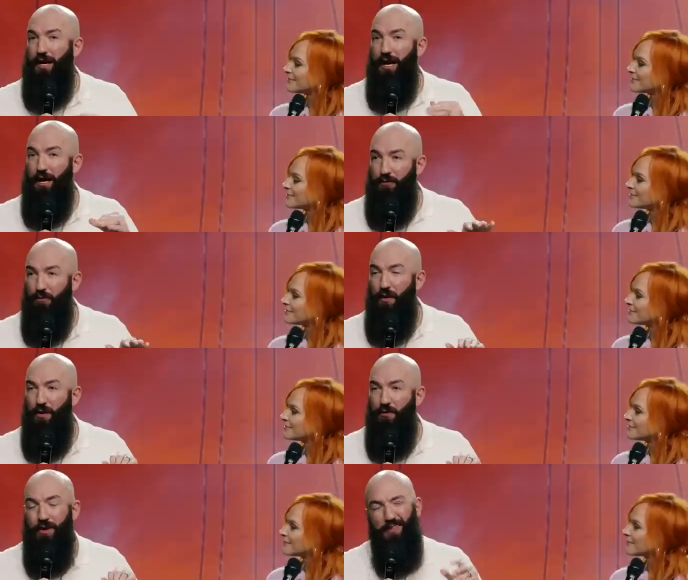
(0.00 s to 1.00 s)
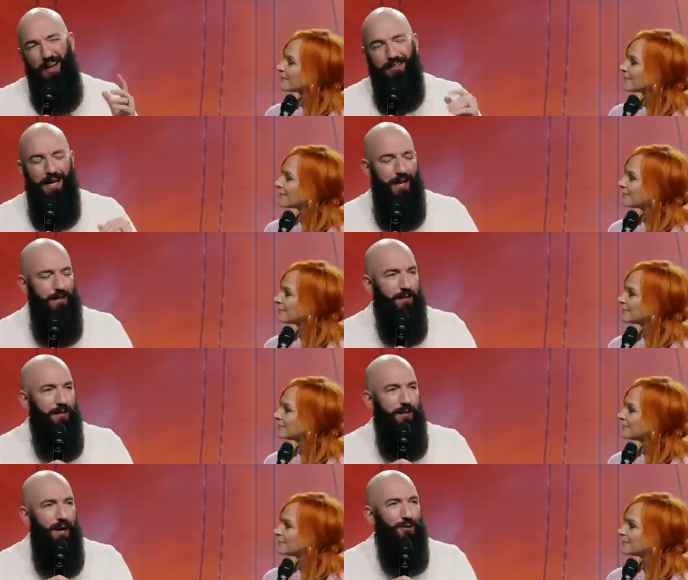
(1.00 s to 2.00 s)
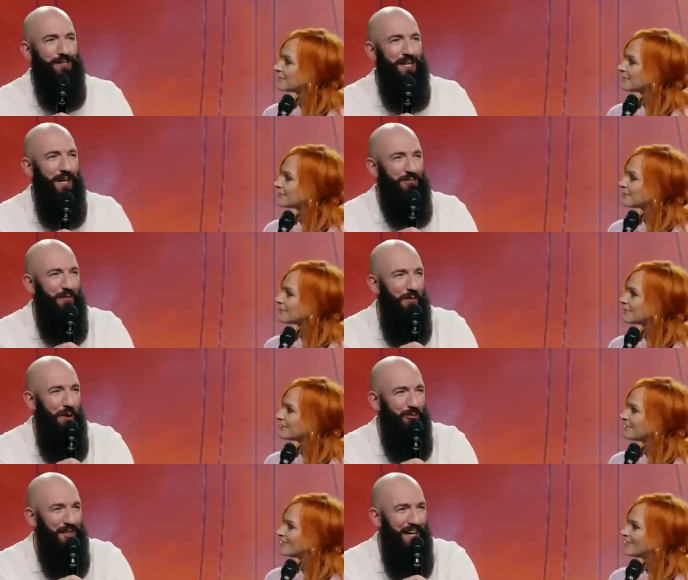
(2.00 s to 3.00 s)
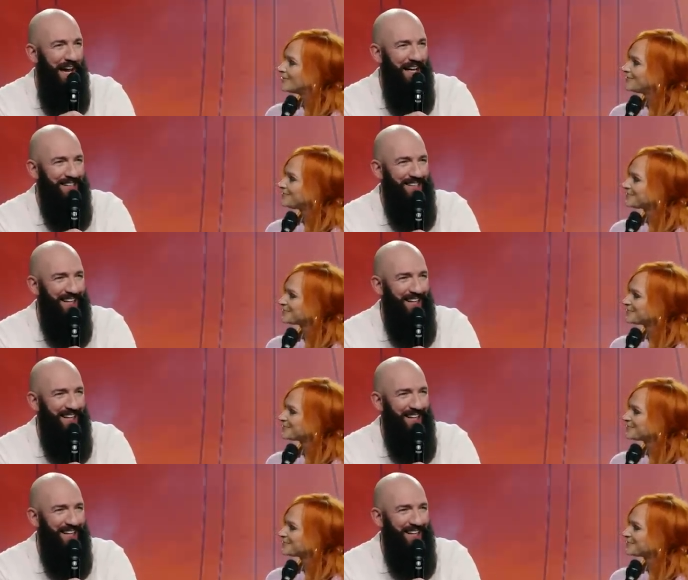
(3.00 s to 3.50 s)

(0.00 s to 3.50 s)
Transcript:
Speaker 1: got off the phone and thought, ah, I'll just send him some emoji hands,